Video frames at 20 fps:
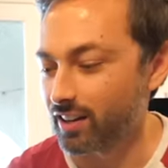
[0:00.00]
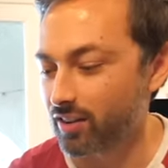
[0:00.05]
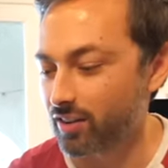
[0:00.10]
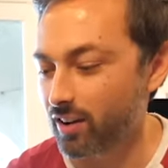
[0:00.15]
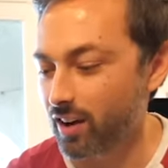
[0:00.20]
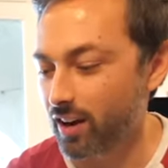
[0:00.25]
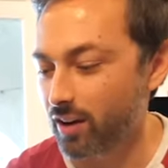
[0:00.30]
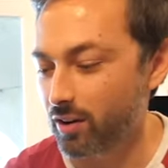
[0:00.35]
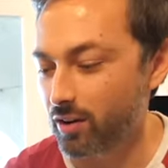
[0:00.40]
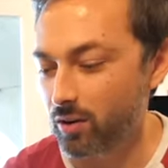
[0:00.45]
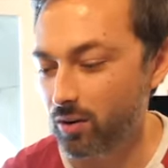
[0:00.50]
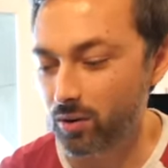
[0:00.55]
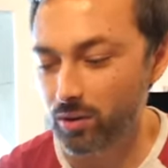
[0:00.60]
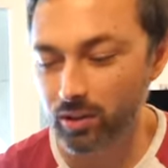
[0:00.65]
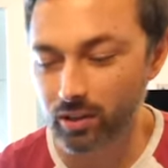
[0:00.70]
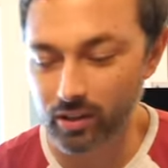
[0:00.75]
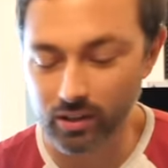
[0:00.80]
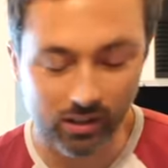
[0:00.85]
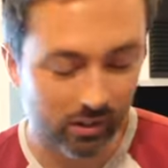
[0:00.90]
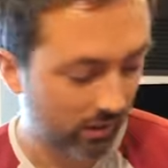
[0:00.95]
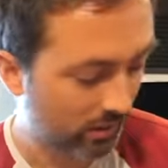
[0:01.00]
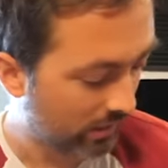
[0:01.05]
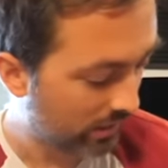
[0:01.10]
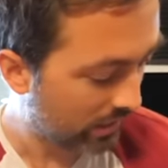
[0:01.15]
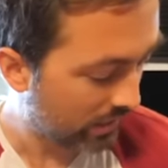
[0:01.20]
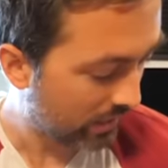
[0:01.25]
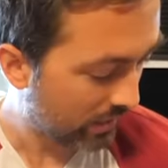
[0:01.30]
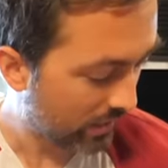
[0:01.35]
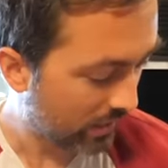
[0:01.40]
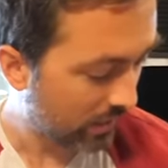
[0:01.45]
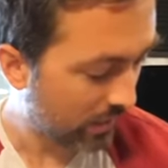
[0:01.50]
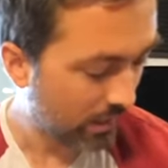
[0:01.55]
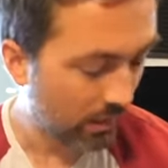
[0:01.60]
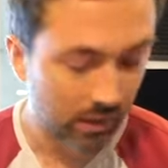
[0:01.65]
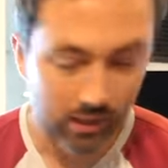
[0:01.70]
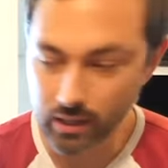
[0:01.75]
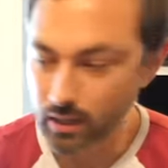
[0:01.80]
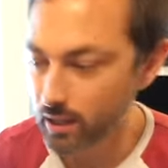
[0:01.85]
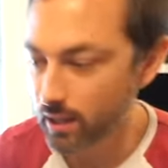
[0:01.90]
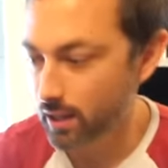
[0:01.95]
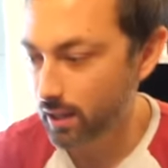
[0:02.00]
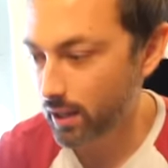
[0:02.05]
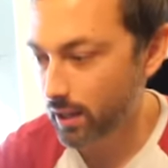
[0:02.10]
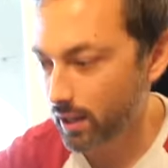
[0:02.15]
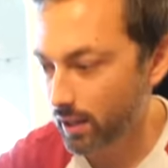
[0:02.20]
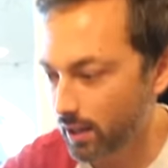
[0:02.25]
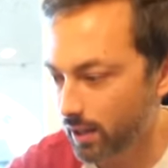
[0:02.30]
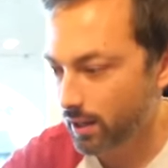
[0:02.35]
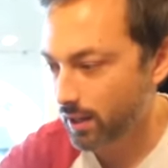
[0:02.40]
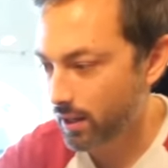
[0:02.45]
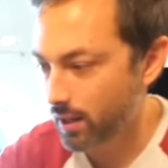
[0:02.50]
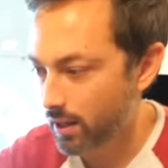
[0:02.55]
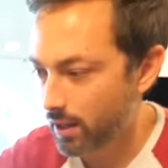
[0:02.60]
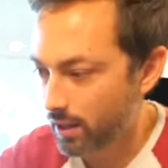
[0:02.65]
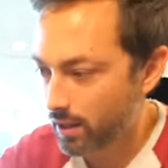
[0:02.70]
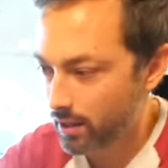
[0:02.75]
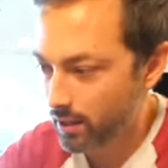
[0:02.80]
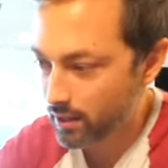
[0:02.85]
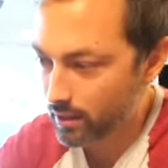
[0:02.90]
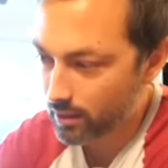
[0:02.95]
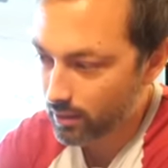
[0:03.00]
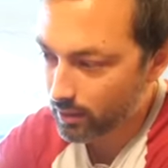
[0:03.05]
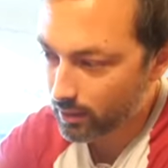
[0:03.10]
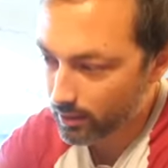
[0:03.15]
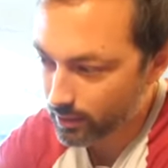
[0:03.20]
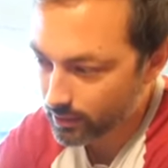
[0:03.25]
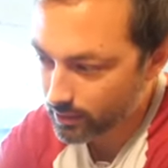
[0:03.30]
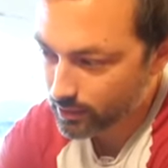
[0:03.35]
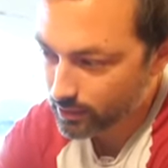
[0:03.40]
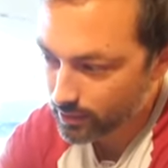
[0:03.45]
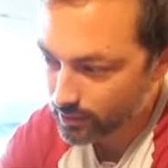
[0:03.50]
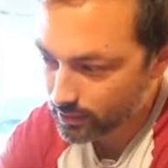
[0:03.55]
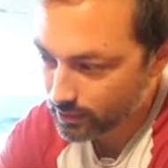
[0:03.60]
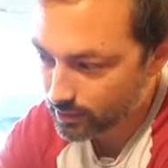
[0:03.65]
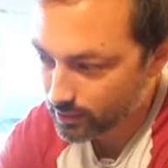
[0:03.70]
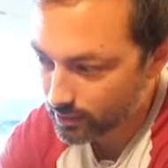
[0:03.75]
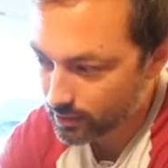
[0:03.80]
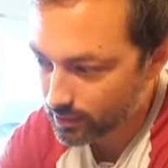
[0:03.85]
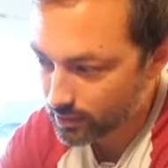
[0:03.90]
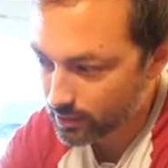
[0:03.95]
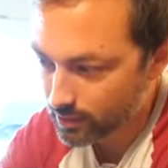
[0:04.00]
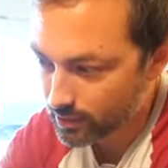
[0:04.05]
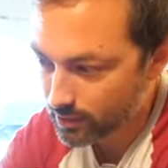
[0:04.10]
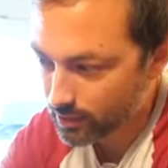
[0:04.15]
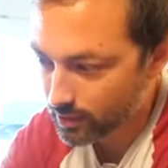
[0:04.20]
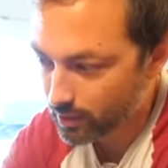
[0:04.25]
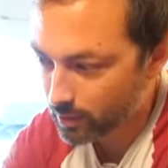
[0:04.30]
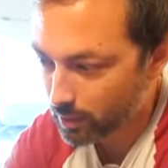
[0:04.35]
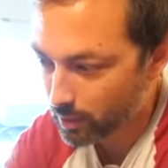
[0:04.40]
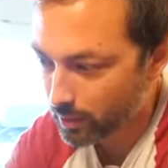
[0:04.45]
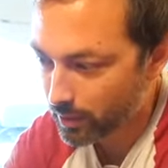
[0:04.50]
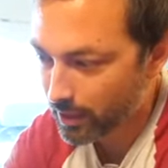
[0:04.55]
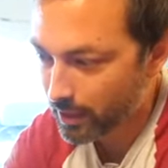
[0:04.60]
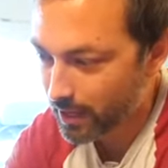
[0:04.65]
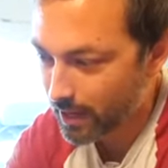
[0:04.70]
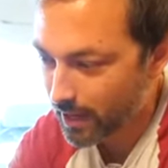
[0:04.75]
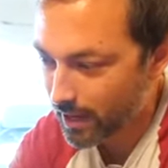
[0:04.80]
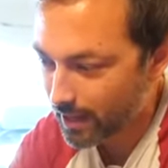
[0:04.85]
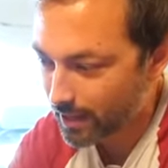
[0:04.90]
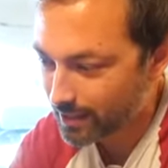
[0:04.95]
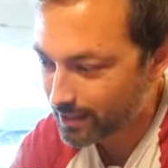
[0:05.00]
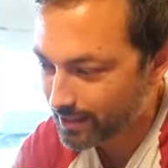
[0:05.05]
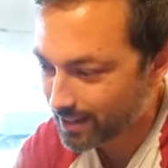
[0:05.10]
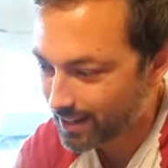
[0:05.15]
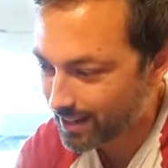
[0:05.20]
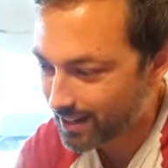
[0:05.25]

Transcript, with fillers: cryocooler and let's see what we got.